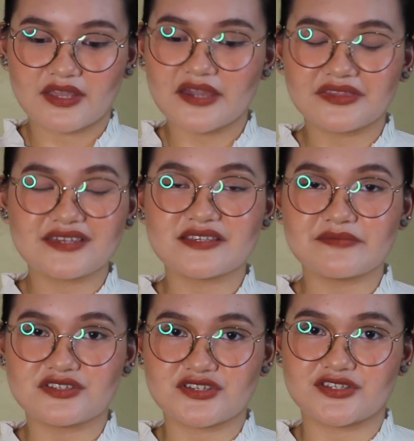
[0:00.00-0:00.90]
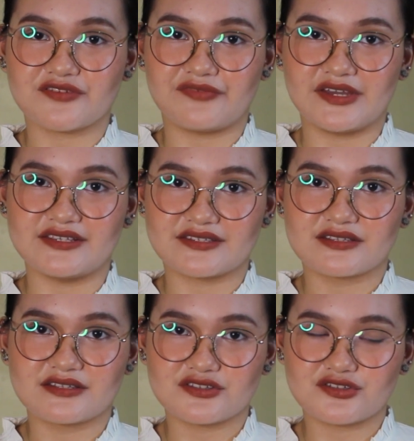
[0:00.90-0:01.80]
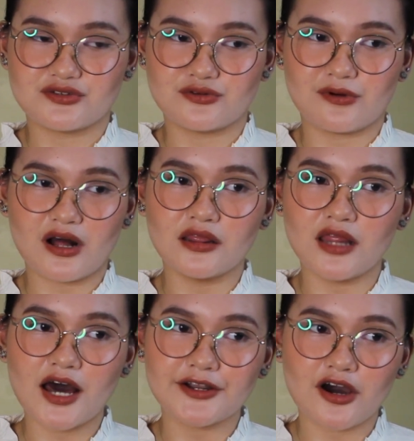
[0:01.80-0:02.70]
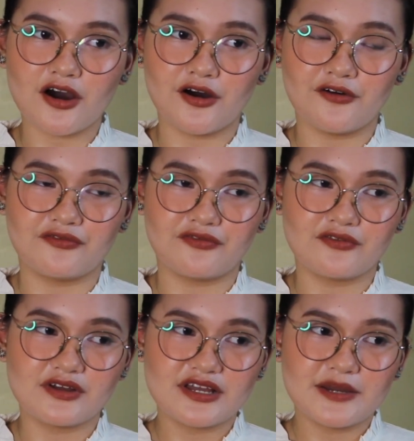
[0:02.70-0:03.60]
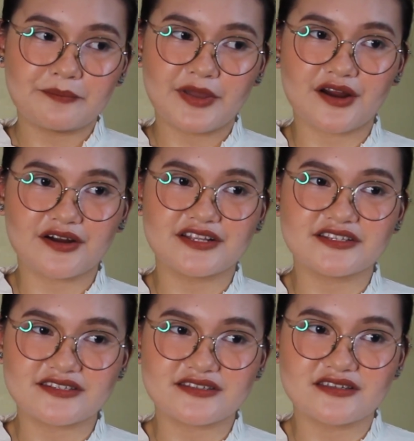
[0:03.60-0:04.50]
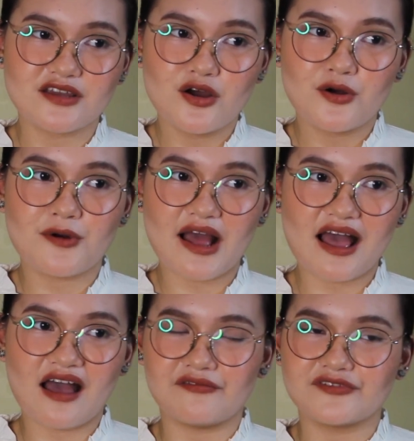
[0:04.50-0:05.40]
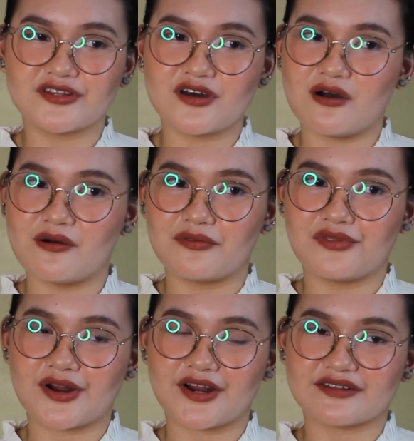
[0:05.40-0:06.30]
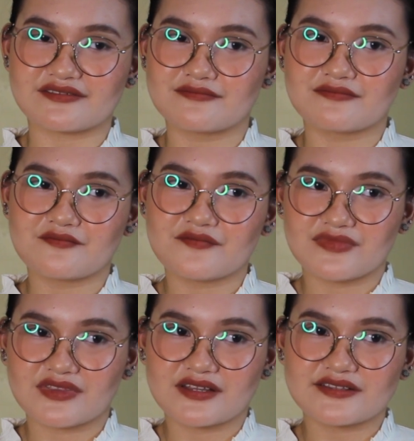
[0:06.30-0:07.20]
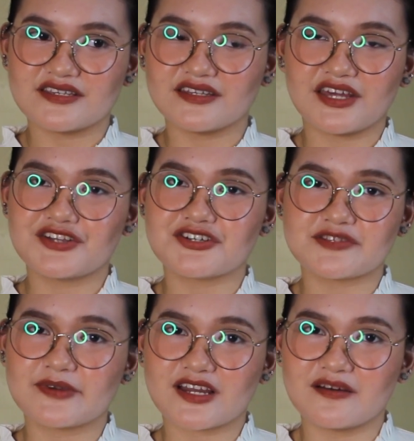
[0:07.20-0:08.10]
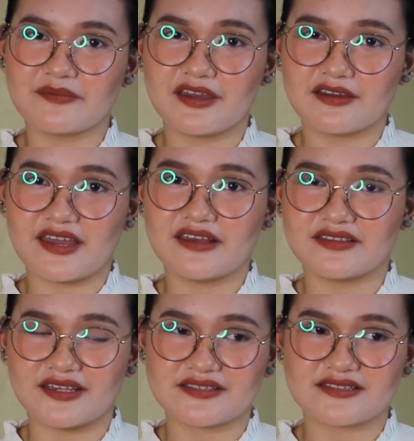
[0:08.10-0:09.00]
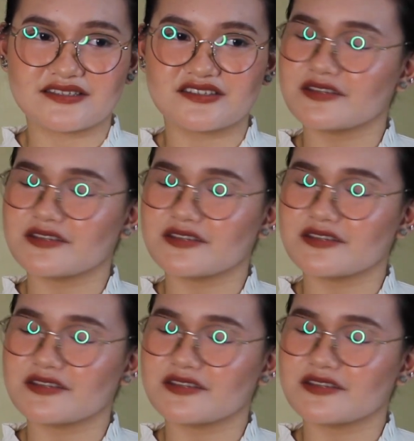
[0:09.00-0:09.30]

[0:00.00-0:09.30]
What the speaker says: Atheism is just a phase to a lot of parents who have, their teenagers becoming atheists.